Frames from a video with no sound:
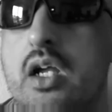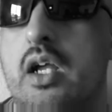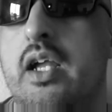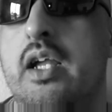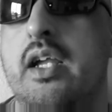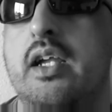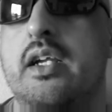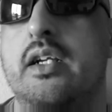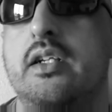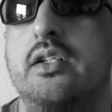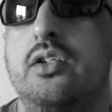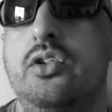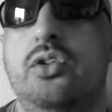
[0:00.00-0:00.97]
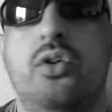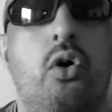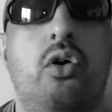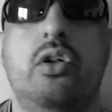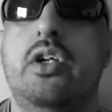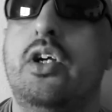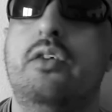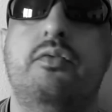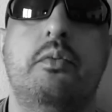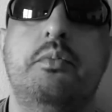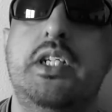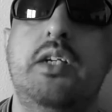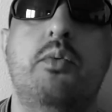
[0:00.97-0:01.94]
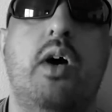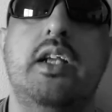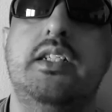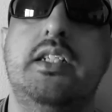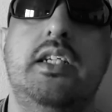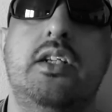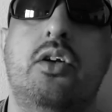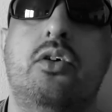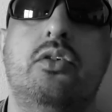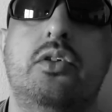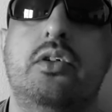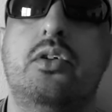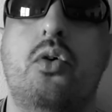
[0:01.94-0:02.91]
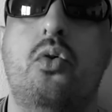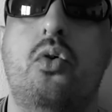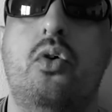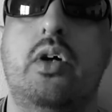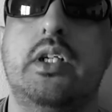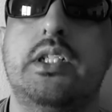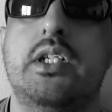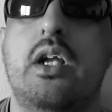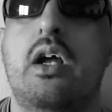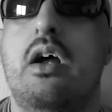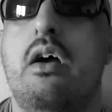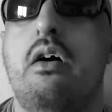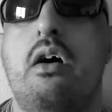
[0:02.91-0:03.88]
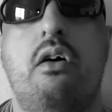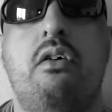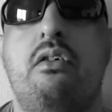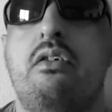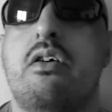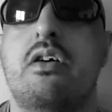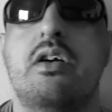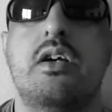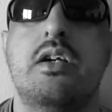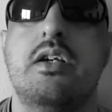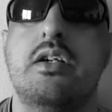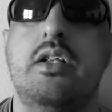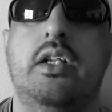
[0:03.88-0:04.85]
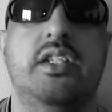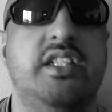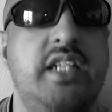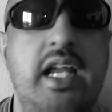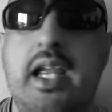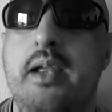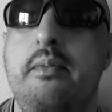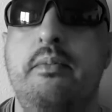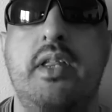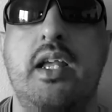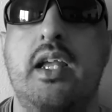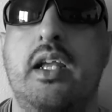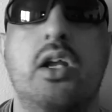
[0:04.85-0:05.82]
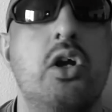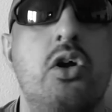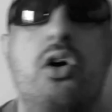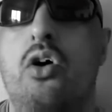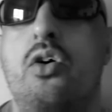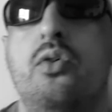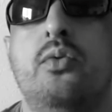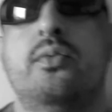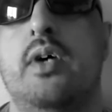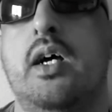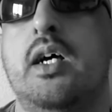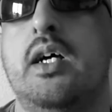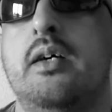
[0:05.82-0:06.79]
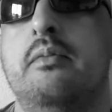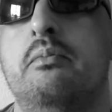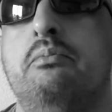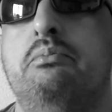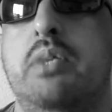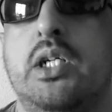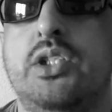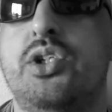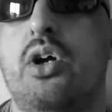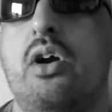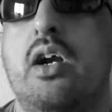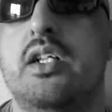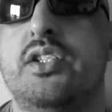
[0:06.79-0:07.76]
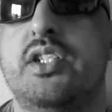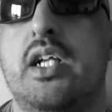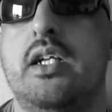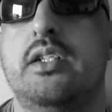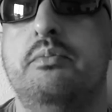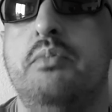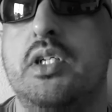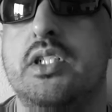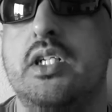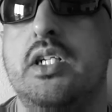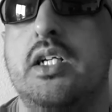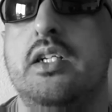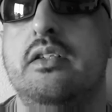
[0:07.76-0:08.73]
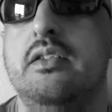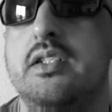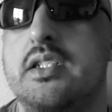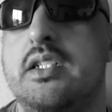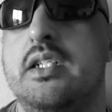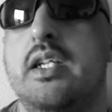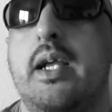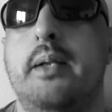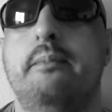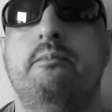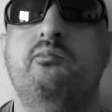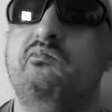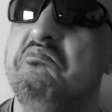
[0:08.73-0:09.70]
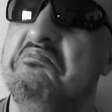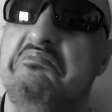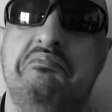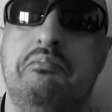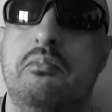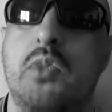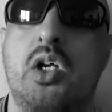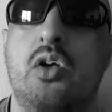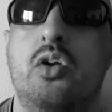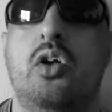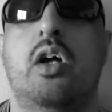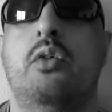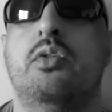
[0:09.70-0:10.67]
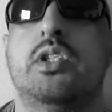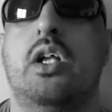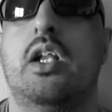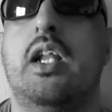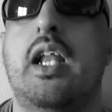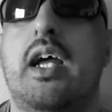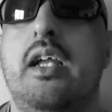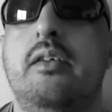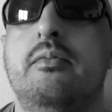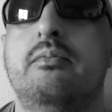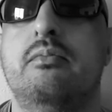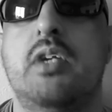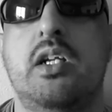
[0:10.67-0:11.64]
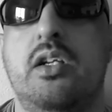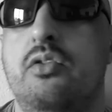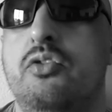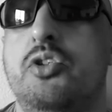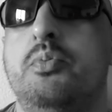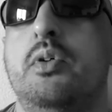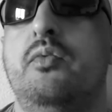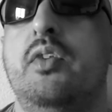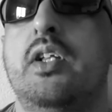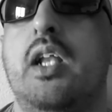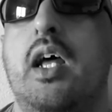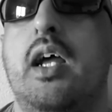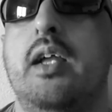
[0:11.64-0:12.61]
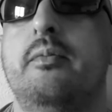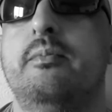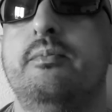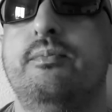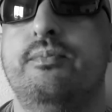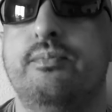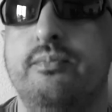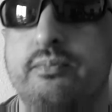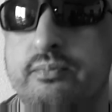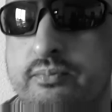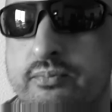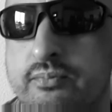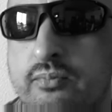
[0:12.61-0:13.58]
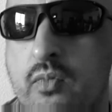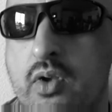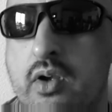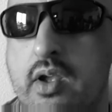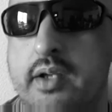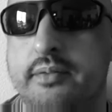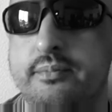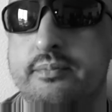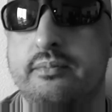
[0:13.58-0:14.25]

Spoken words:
And all you heard from TYT and all their cohorts are the same thing. Oh, Bashar al-Assad must have done it, this and that. It was all a lie. It was proven a lie. Okay?